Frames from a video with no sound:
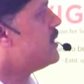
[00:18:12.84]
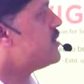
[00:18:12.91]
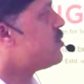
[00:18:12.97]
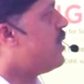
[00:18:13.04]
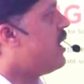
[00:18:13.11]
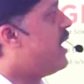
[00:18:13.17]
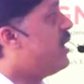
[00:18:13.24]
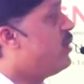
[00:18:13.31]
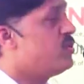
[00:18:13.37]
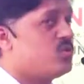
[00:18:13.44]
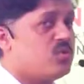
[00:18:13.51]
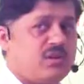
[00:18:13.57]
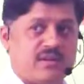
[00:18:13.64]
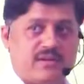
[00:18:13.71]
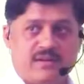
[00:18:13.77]
So how
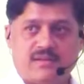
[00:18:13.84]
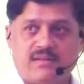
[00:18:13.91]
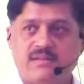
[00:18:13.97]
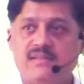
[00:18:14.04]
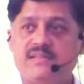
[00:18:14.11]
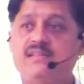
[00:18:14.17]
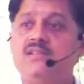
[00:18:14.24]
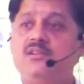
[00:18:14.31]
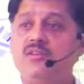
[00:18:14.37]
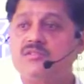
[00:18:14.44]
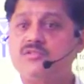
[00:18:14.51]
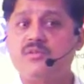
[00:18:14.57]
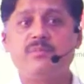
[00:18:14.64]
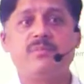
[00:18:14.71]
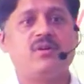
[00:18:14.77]
to learn? This is
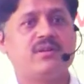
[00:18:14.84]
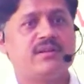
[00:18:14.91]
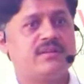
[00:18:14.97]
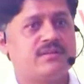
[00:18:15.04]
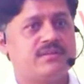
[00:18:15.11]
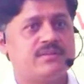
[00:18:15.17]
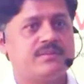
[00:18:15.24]
also important.